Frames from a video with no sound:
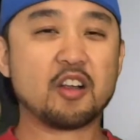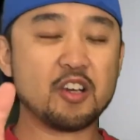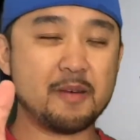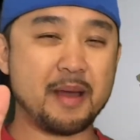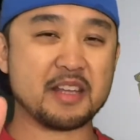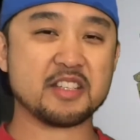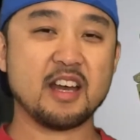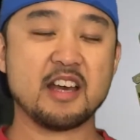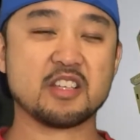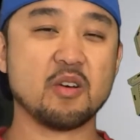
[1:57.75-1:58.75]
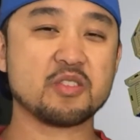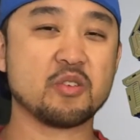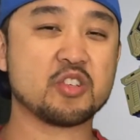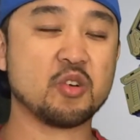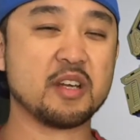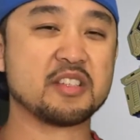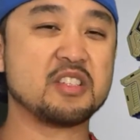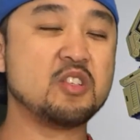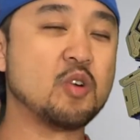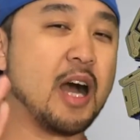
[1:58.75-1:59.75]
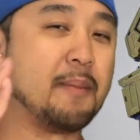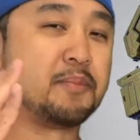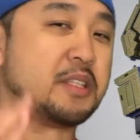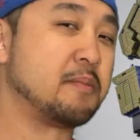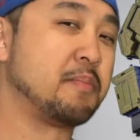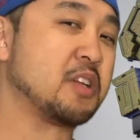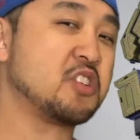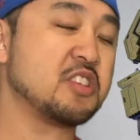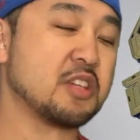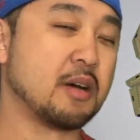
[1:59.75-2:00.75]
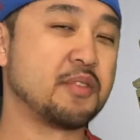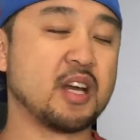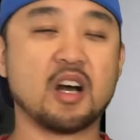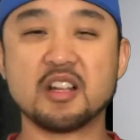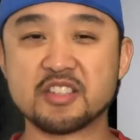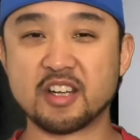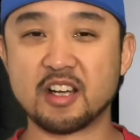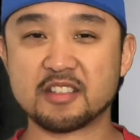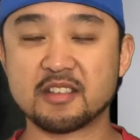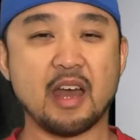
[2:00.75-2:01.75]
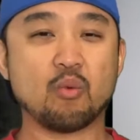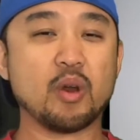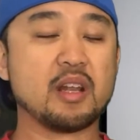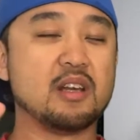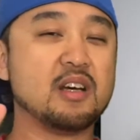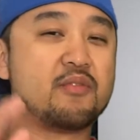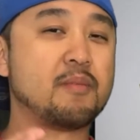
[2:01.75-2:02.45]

OcularMax has also shown us new updated pictures of their Onslaught, and what I love